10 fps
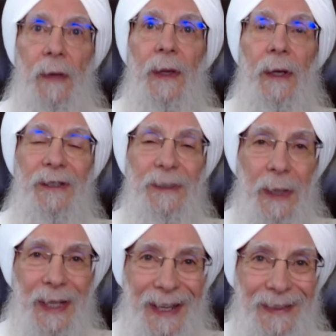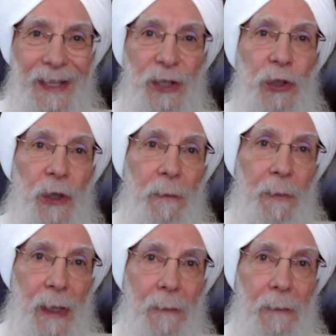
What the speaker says: that ultimately this shouldn't be